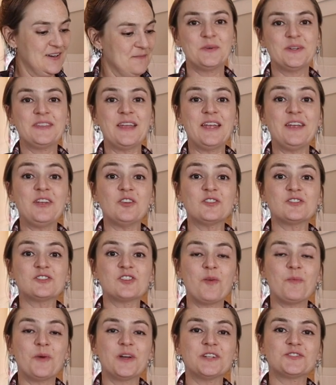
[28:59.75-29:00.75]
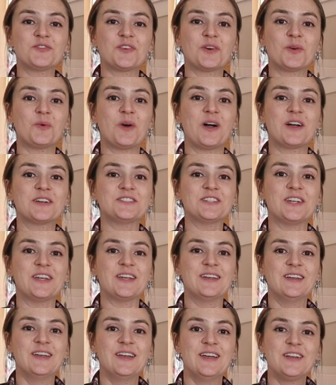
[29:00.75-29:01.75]
But thank you so much for
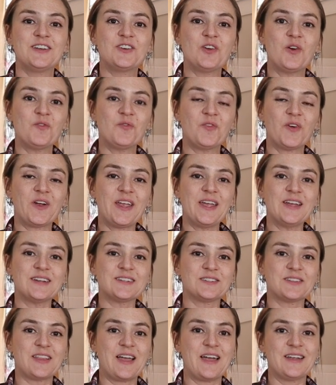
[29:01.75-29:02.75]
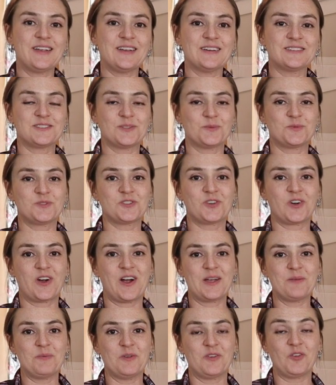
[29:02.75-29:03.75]
watching. Don't forget to like and
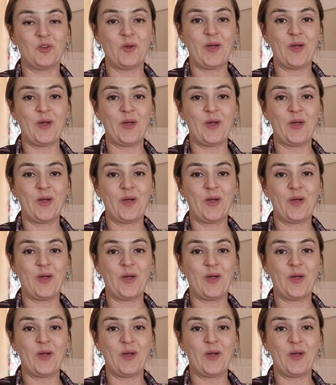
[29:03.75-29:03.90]
subscribe if